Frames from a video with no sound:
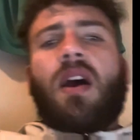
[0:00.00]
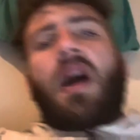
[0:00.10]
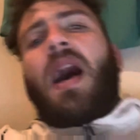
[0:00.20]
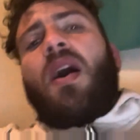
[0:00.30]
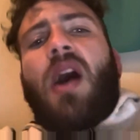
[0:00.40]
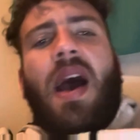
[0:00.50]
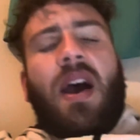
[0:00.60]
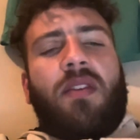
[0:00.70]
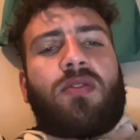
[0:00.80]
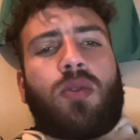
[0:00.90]

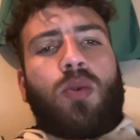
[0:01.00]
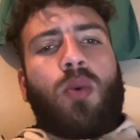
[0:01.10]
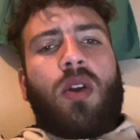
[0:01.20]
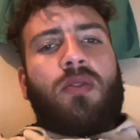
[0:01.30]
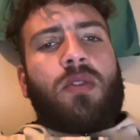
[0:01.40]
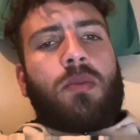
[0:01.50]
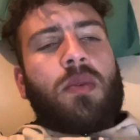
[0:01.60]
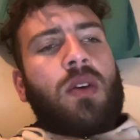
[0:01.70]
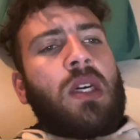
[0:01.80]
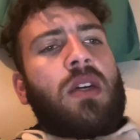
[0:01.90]
have two. One of
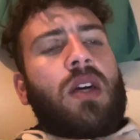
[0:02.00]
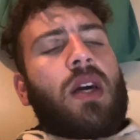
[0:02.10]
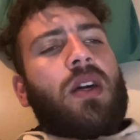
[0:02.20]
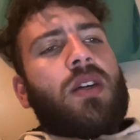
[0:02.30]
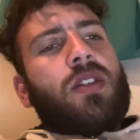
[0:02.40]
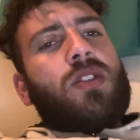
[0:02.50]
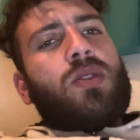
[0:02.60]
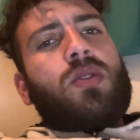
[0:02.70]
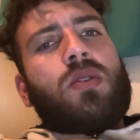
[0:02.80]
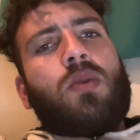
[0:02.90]
them
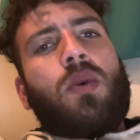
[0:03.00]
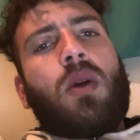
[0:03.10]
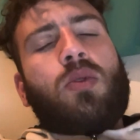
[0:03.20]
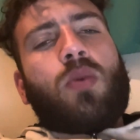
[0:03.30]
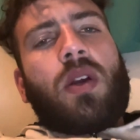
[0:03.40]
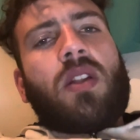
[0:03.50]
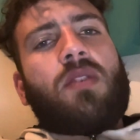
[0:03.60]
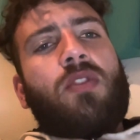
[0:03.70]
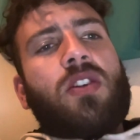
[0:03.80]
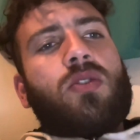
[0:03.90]
is when I was working the
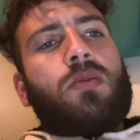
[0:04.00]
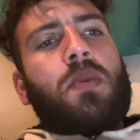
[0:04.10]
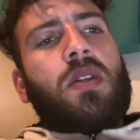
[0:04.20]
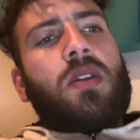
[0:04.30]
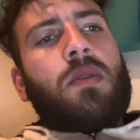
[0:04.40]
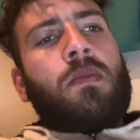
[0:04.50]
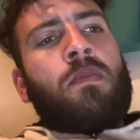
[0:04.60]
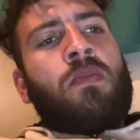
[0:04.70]
first company.